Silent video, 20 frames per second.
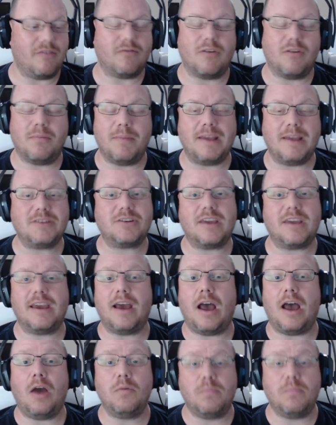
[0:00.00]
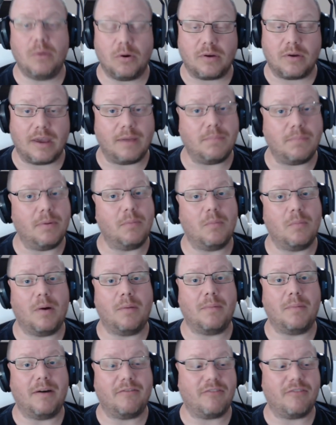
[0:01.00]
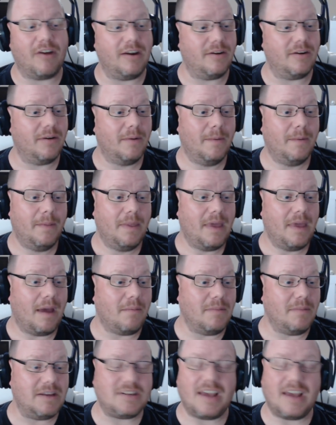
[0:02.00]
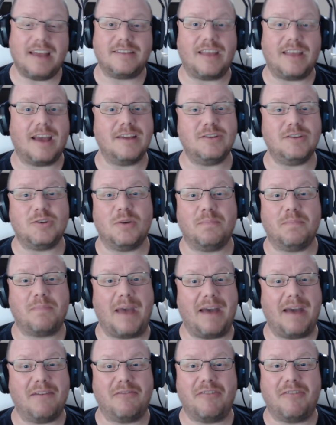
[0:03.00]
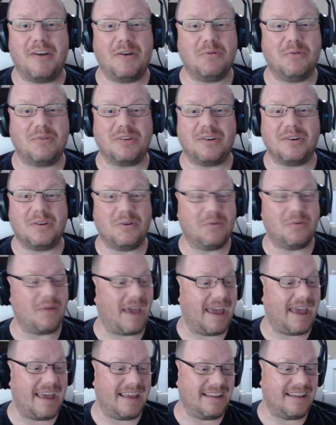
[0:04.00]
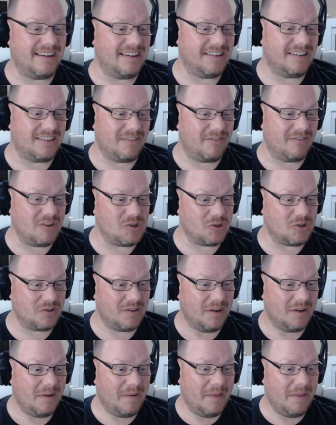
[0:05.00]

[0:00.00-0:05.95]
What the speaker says: Remeski, I hope you're keeping well, my friend. I miss our days on Battlefield and all that and the Division.